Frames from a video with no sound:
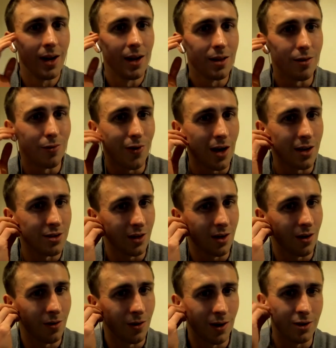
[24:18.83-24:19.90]
The fans
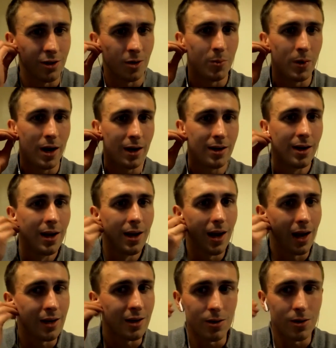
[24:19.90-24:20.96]
are on your back,
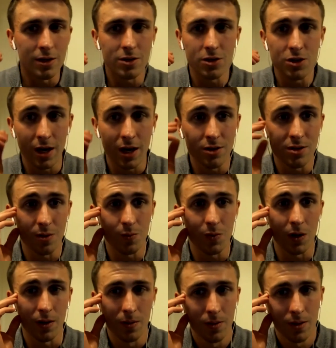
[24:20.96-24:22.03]
and you need to change
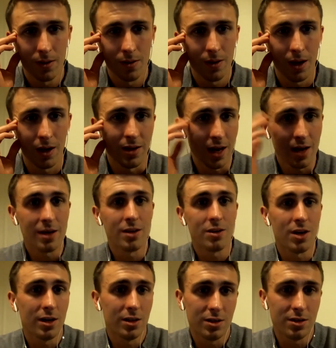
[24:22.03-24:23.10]
something. And then he
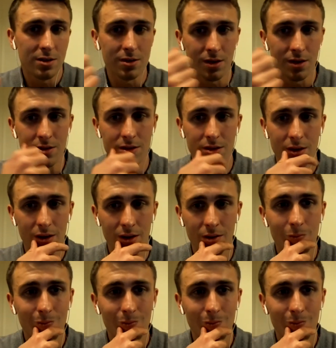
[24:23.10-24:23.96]
changes his style.